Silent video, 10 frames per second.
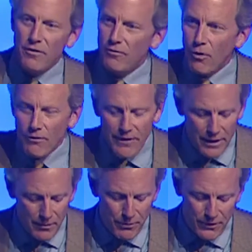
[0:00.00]
and 4
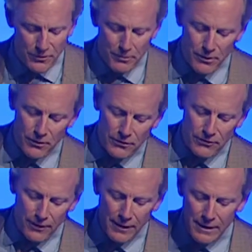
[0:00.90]
founding principles
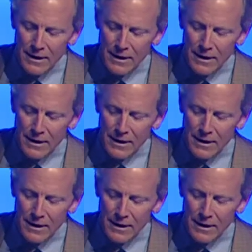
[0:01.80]
and